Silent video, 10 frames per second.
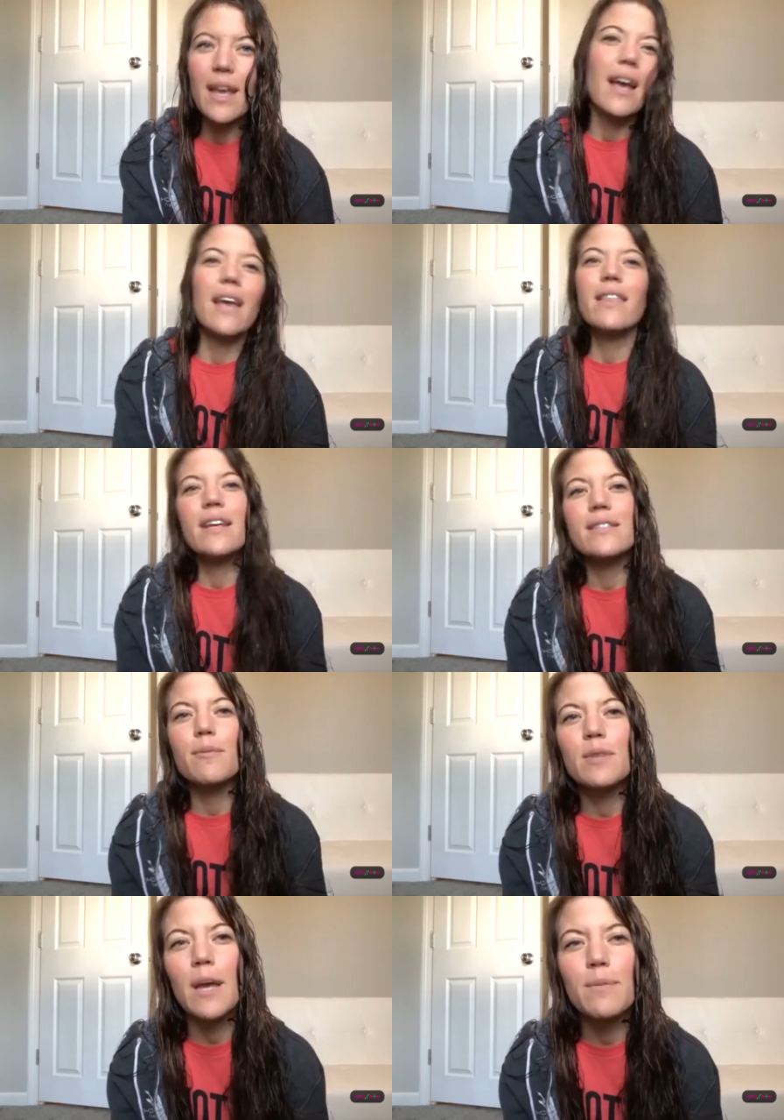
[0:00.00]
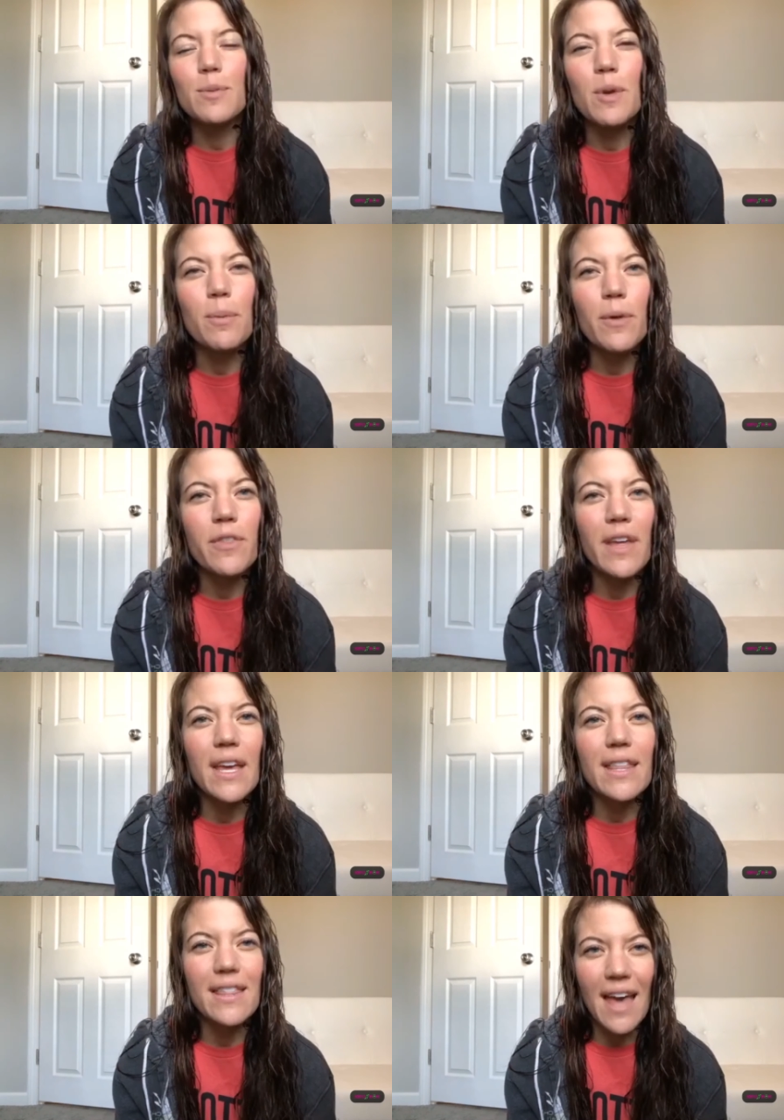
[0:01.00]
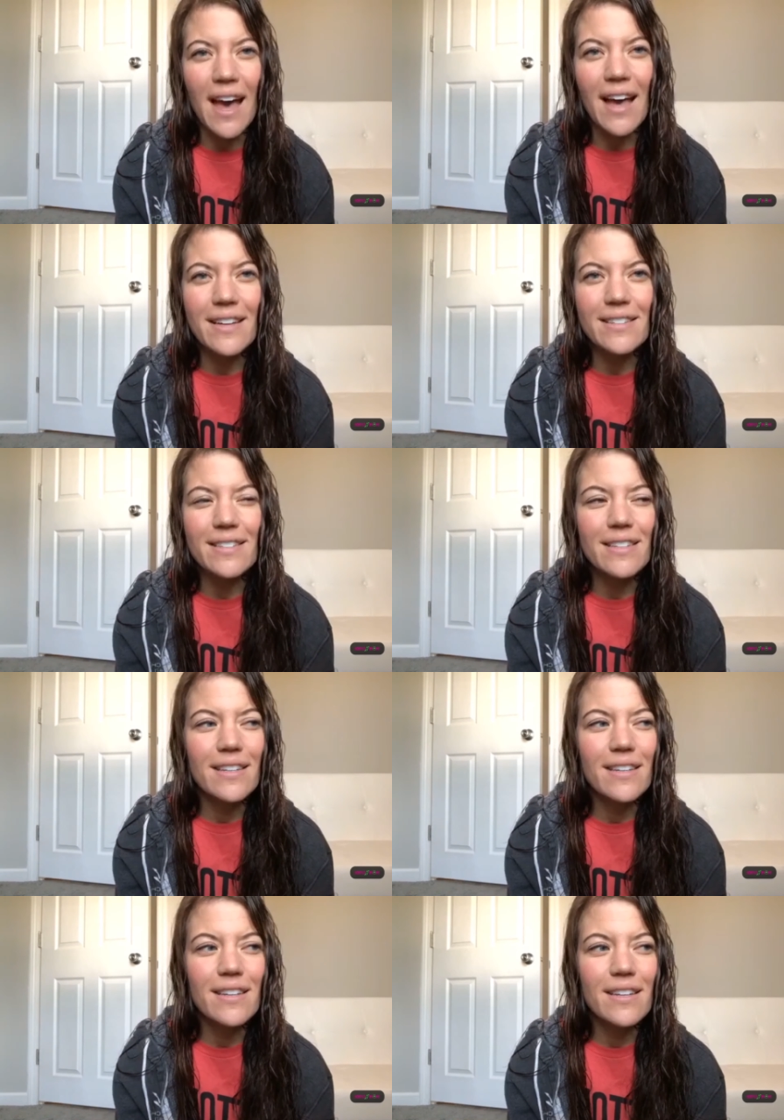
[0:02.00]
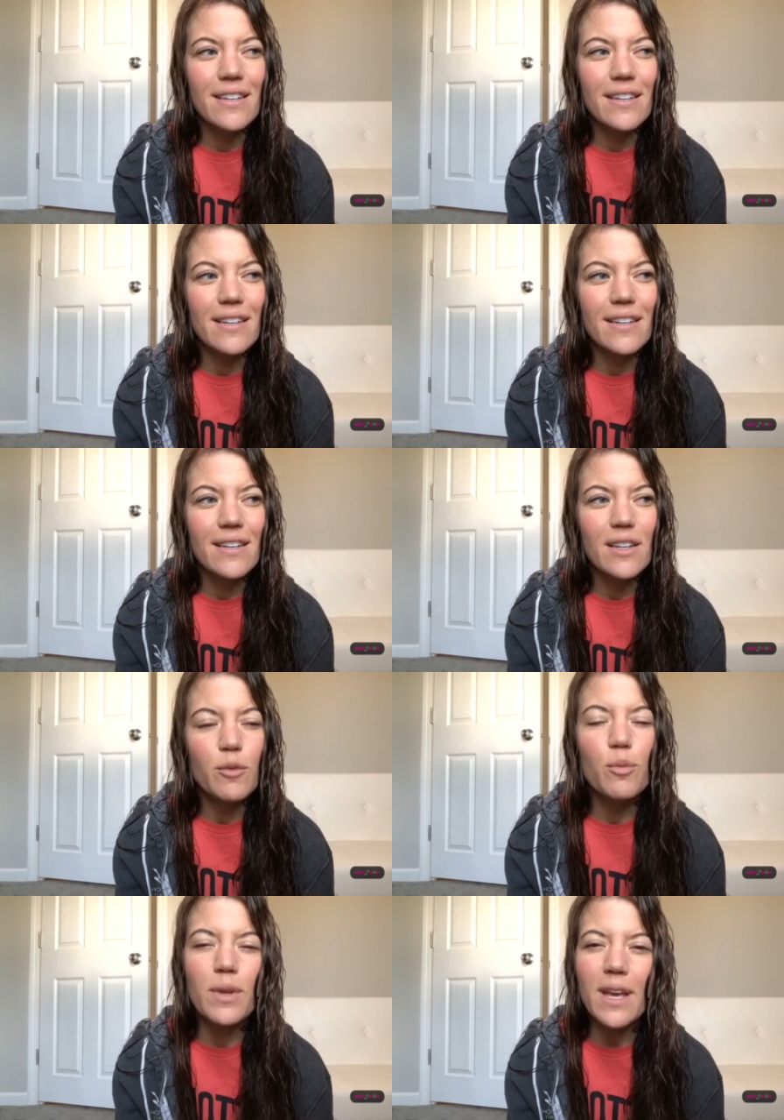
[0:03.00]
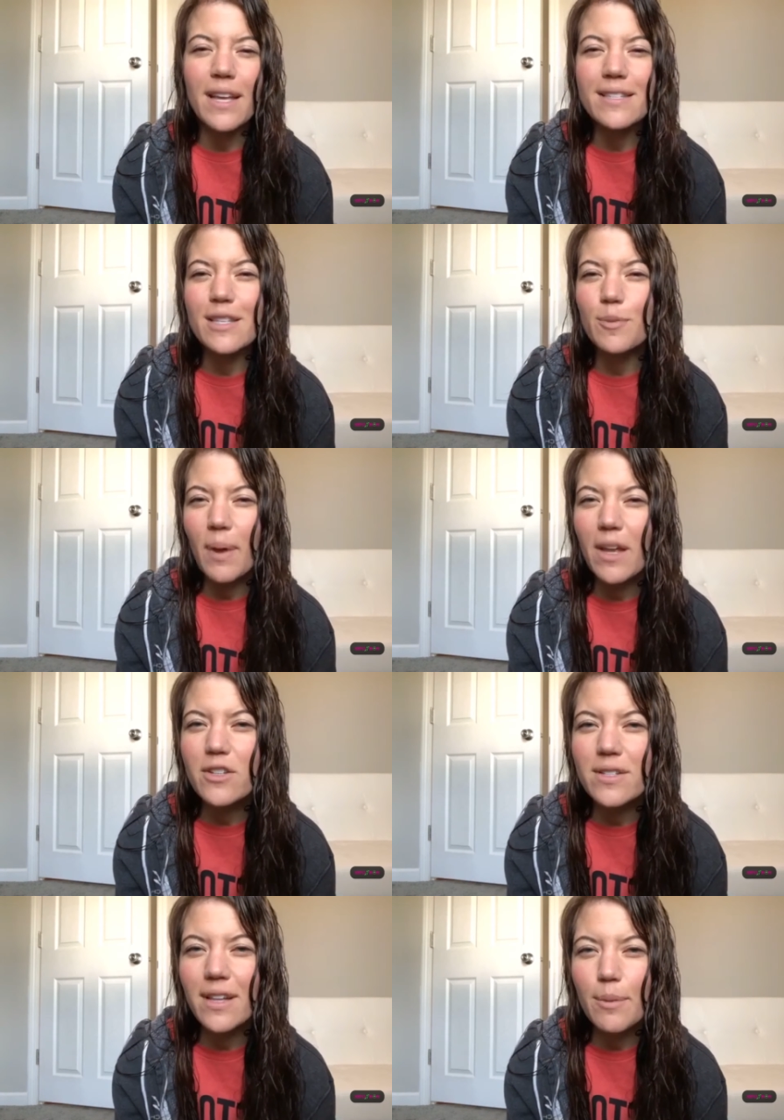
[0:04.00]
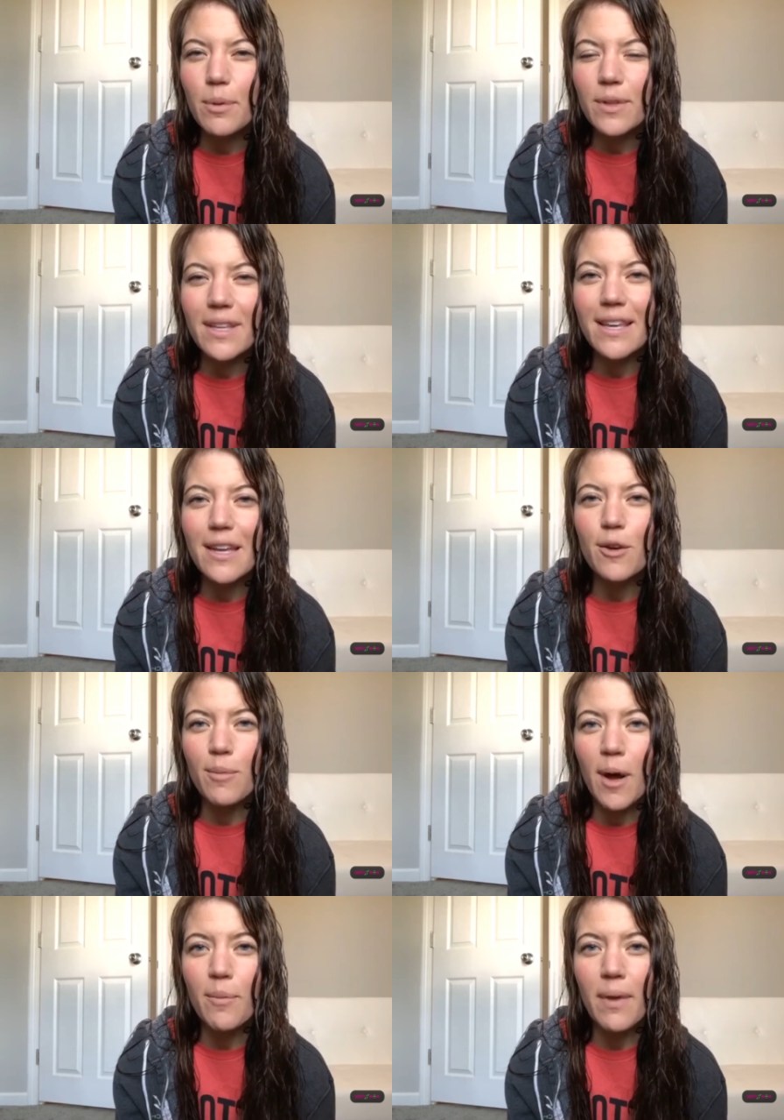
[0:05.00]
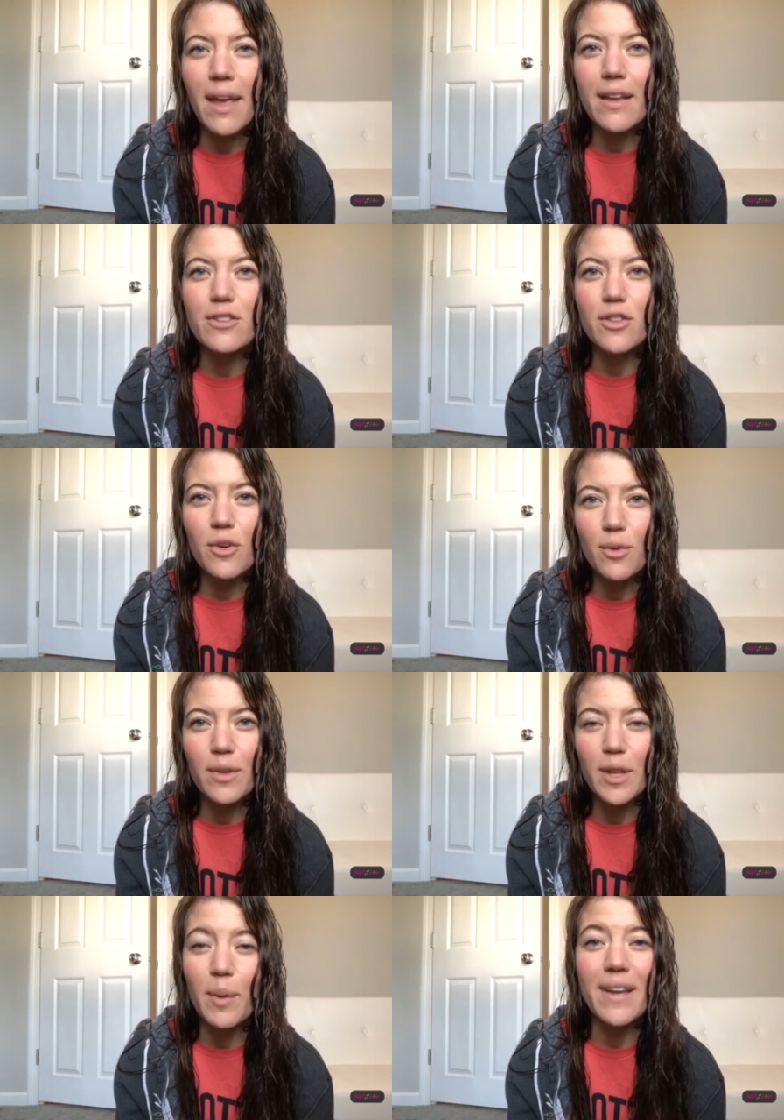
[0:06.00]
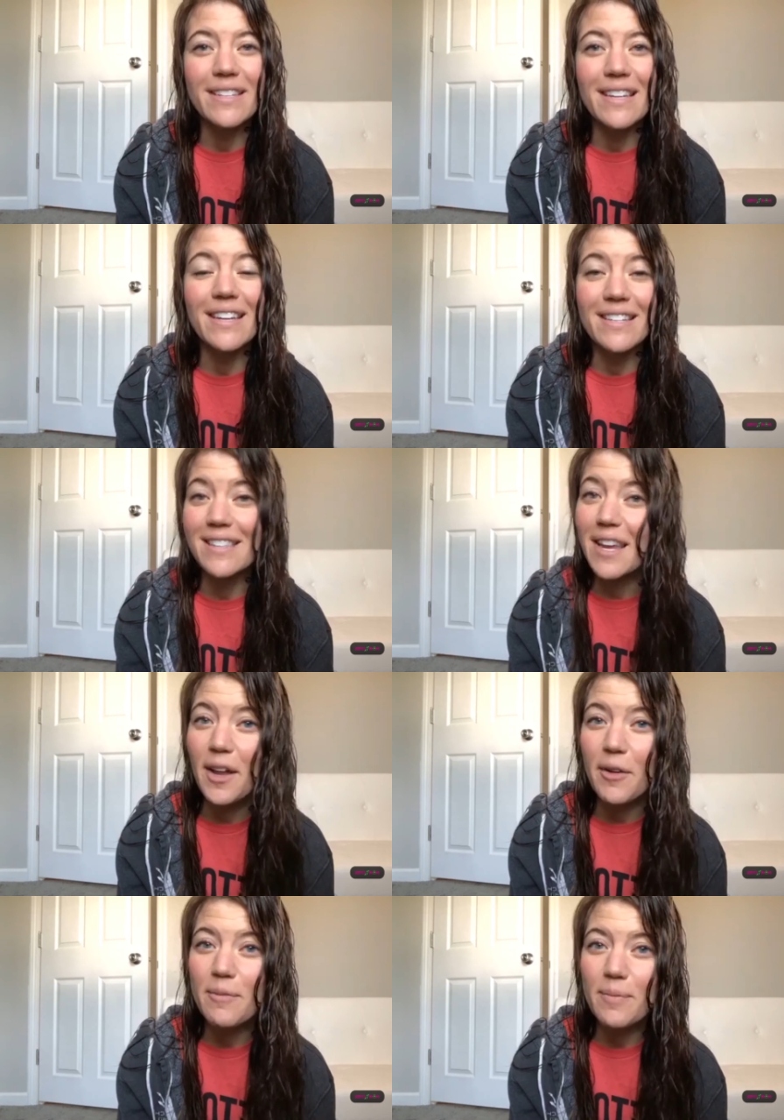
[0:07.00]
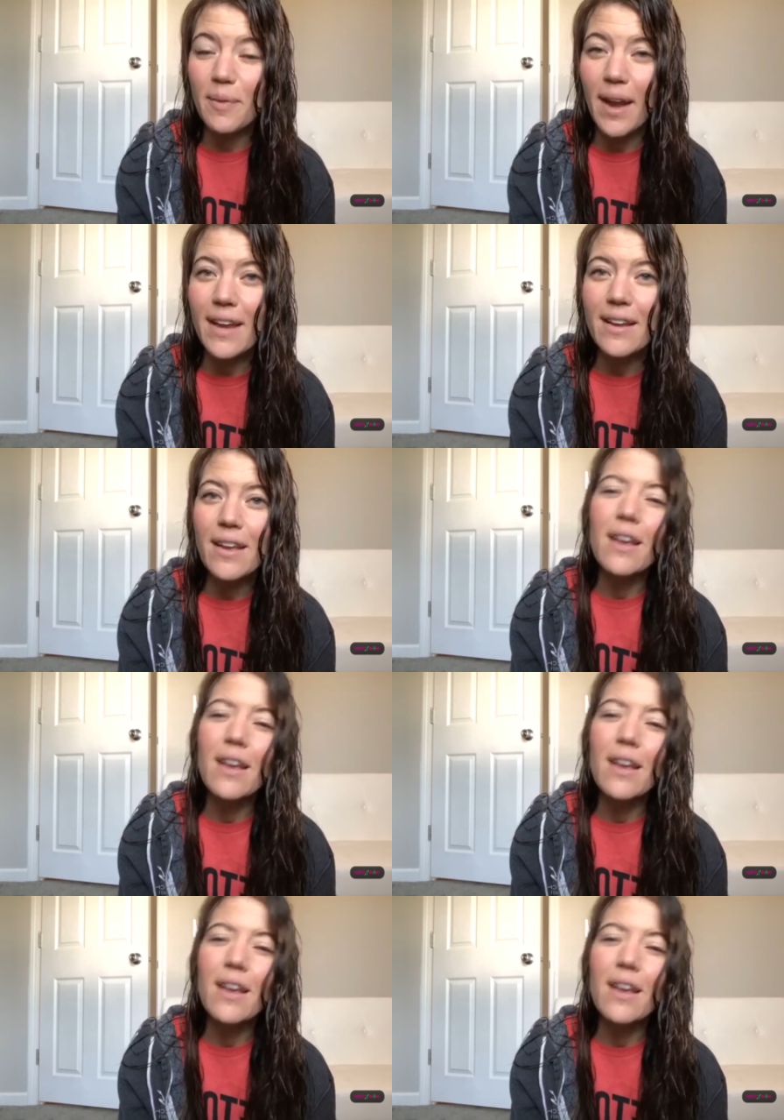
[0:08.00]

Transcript: I think sometimes people think that because this page is labeled the Keto Mom page, the only way to eat is keto, right?